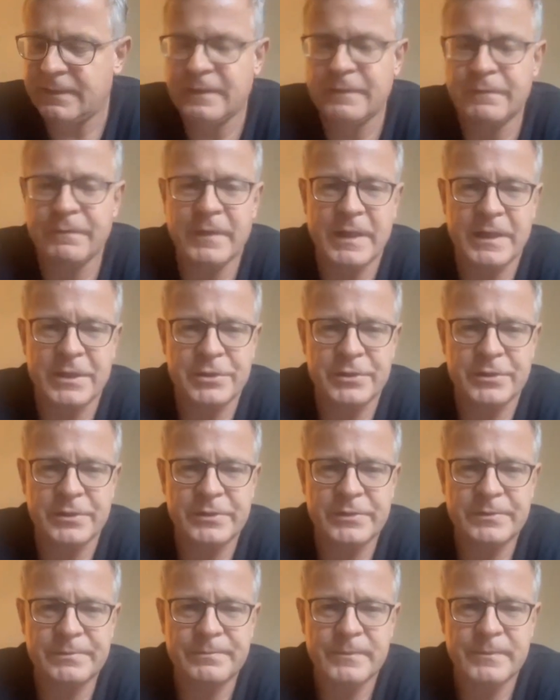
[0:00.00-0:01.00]

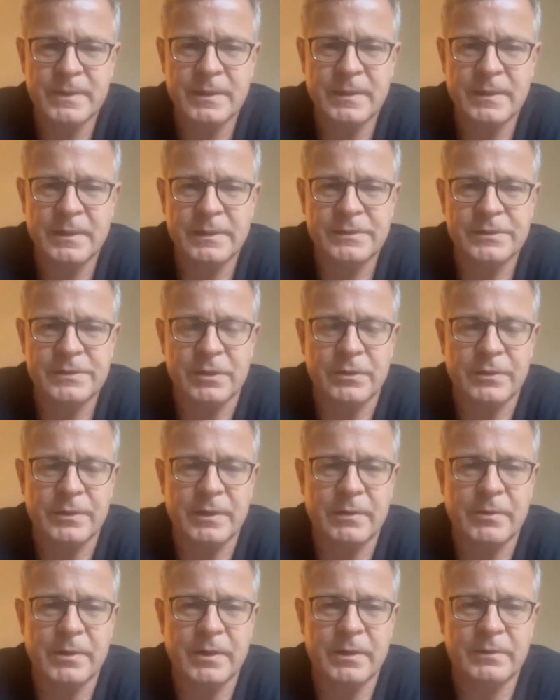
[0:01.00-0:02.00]
invasions. So
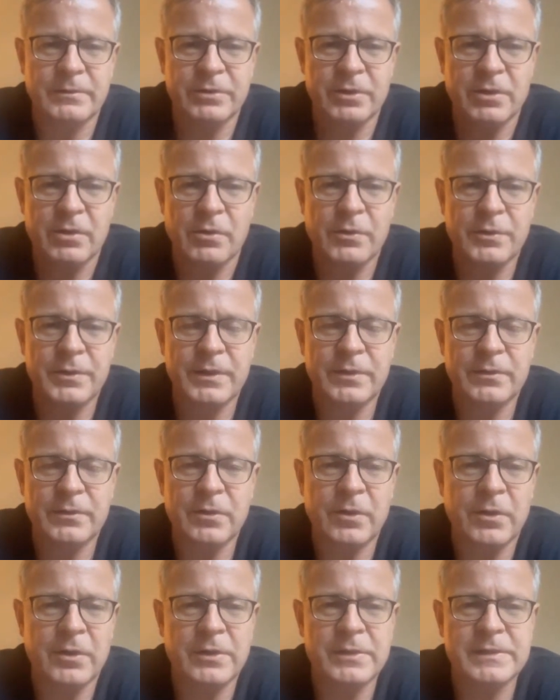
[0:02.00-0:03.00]
there were draconian
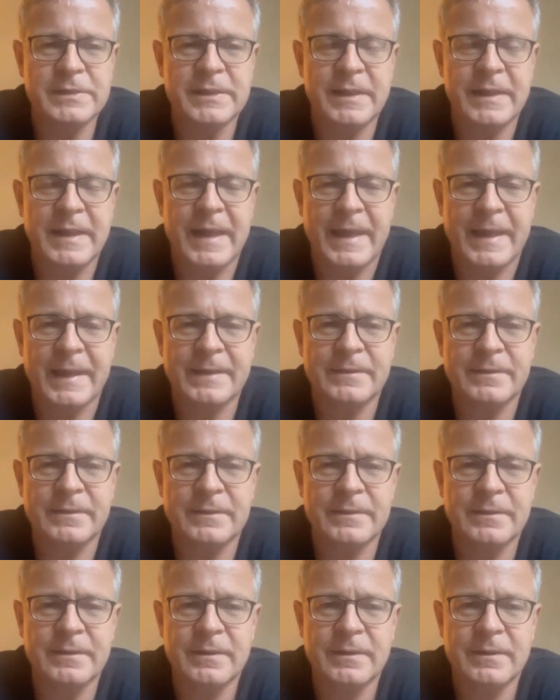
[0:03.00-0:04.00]
laws
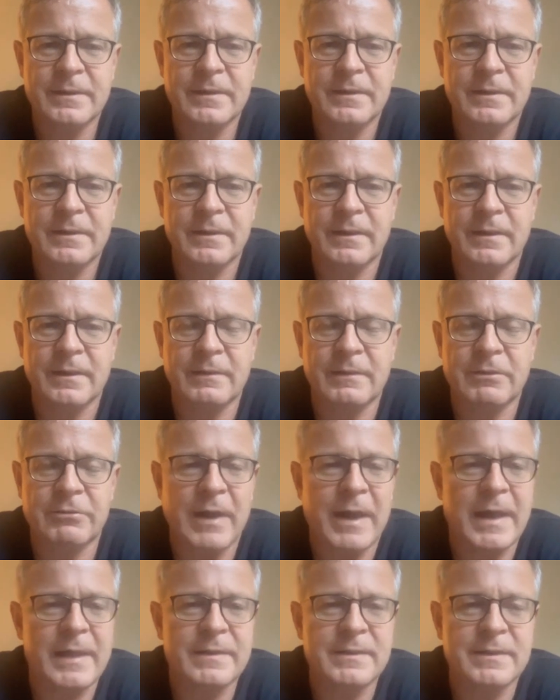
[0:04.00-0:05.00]
enacted
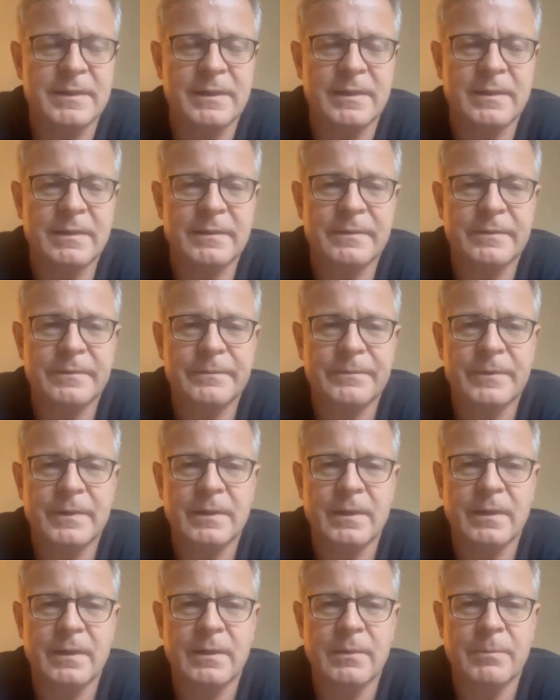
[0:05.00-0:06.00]
granting
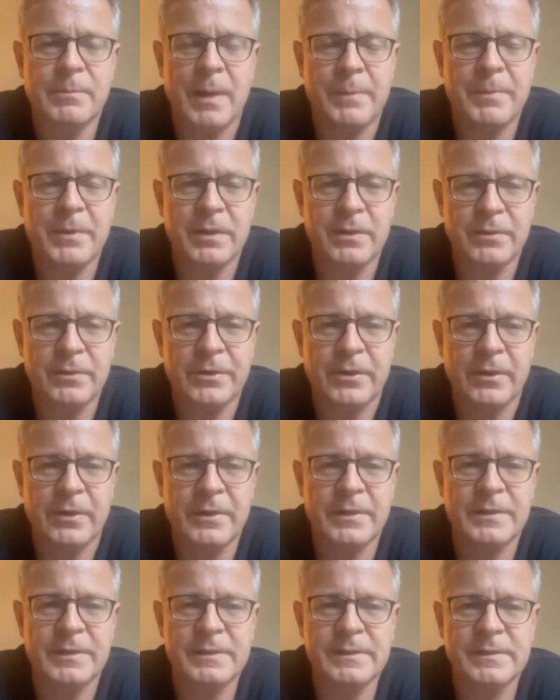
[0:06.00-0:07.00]
public
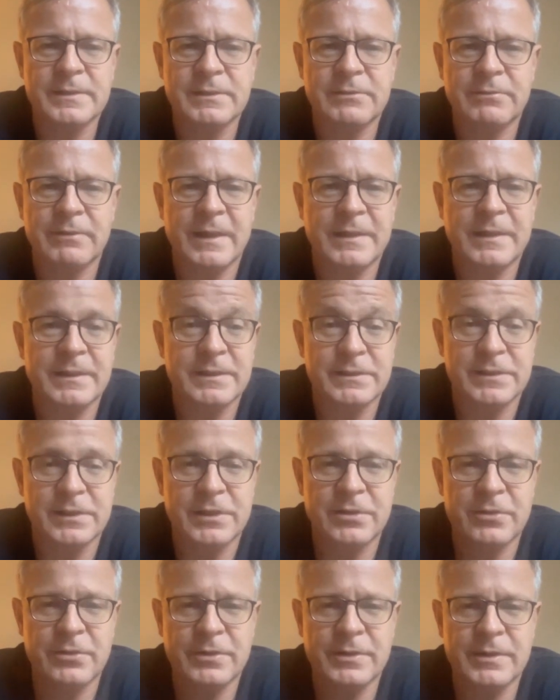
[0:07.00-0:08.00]
authorities, granting
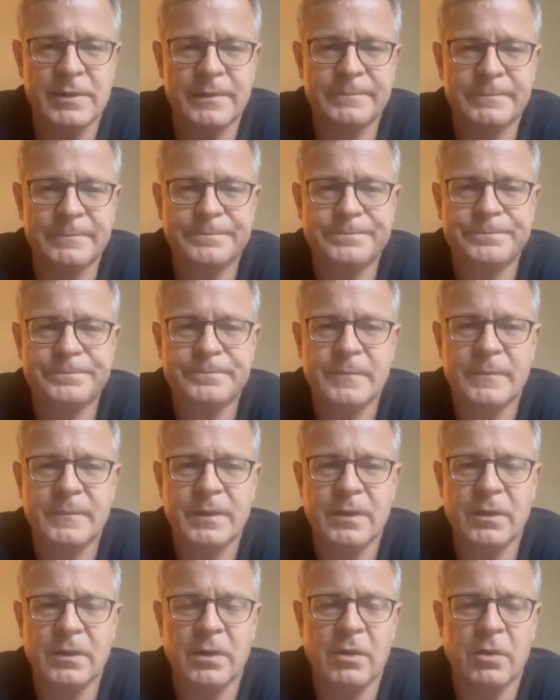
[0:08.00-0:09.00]
security
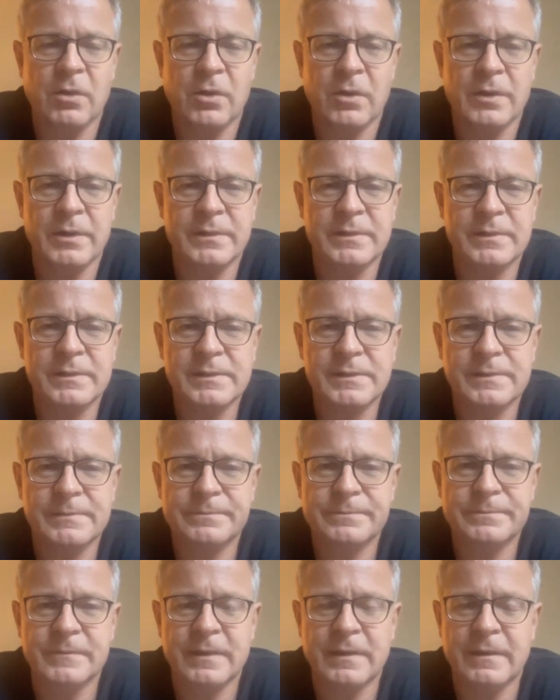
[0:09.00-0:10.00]
organs,
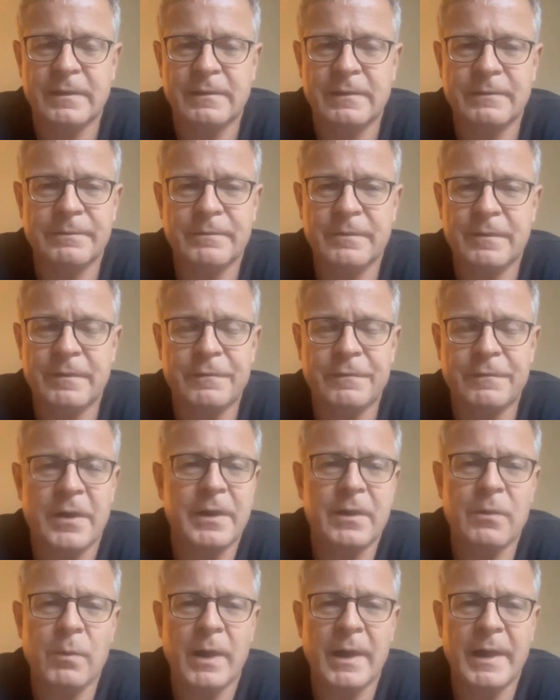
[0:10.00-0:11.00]

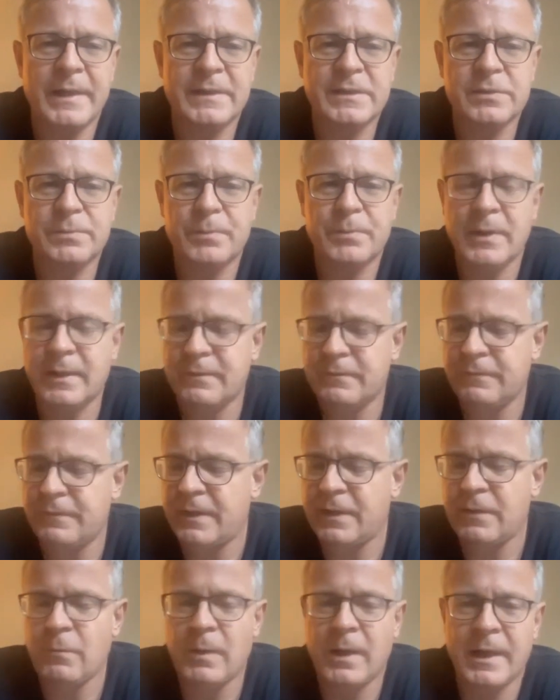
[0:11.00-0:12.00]
very widespread,
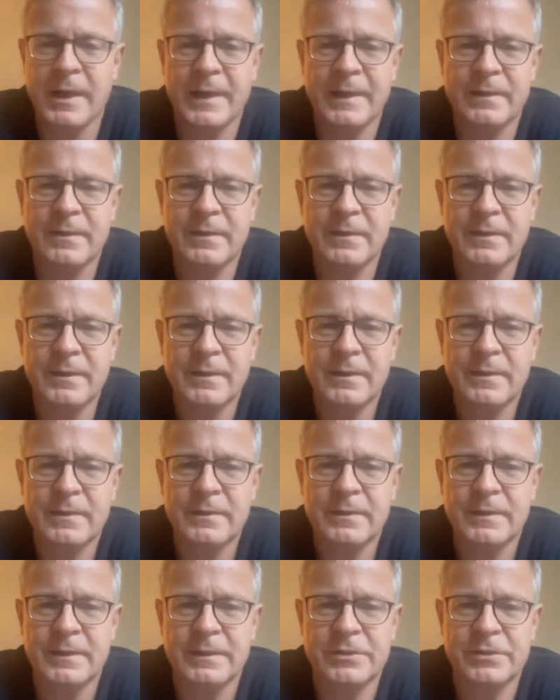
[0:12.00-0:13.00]
very wide
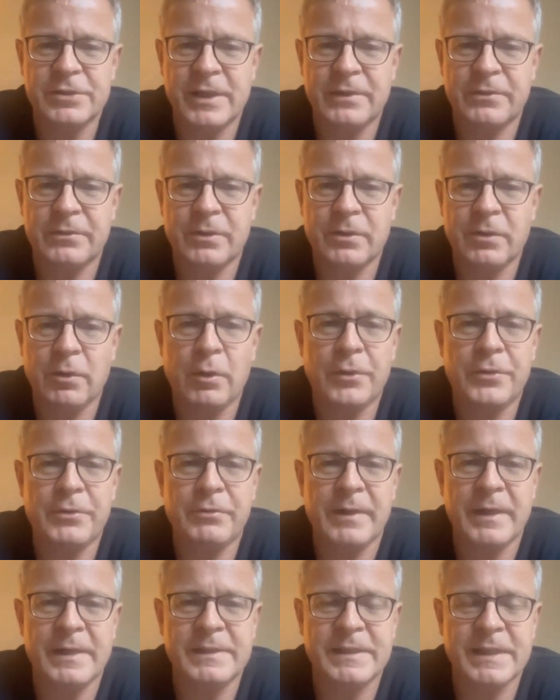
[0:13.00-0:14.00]
and general
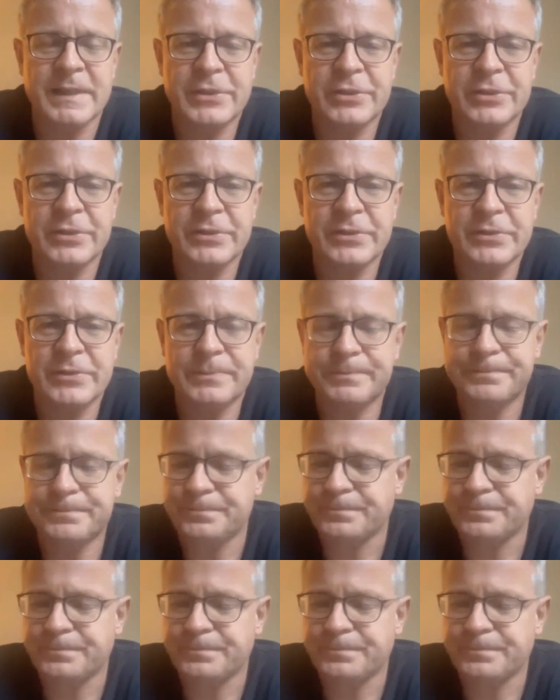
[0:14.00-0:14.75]
authorizations